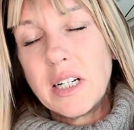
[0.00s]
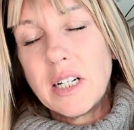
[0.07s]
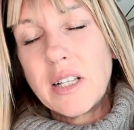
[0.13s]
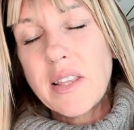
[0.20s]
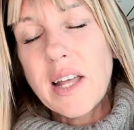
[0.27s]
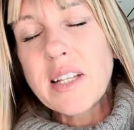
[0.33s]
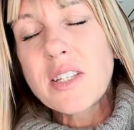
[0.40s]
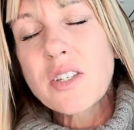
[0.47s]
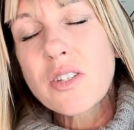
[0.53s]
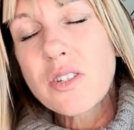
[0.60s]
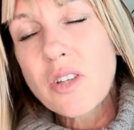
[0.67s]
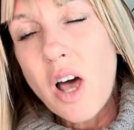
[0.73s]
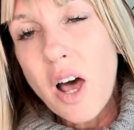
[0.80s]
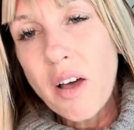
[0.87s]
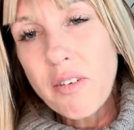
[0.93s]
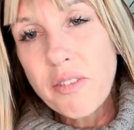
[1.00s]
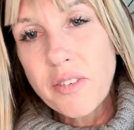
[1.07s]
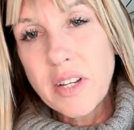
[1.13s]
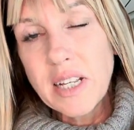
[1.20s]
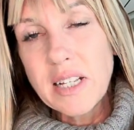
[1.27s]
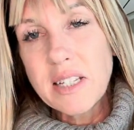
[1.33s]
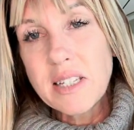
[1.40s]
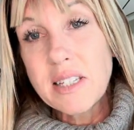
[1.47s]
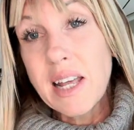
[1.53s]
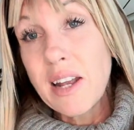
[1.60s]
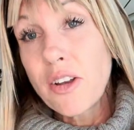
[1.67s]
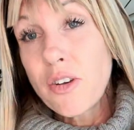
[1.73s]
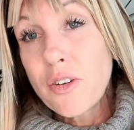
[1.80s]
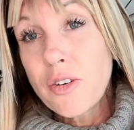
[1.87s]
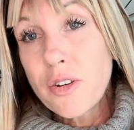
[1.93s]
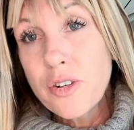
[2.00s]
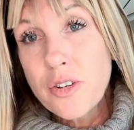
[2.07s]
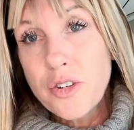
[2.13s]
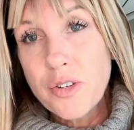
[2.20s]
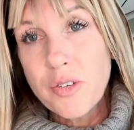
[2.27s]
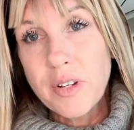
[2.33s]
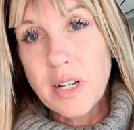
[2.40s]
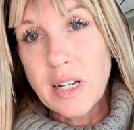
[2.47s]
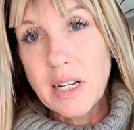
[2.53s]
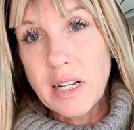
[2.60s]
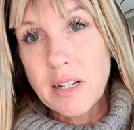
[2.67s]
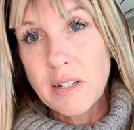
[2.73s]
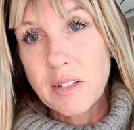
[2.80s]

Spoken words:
that softness, that nurturing.